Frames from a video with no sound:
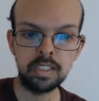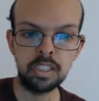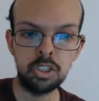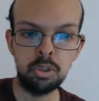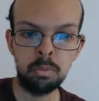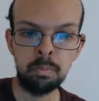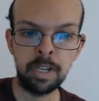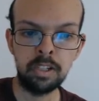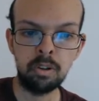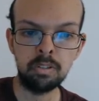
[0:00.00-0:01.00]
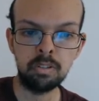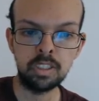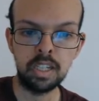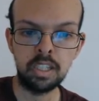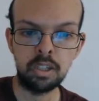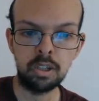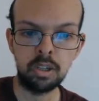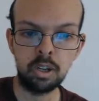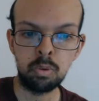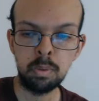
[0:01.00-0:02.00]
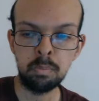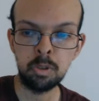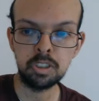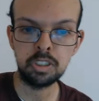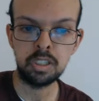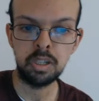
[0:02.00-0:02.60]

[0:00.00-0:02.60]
you may not get the equip monster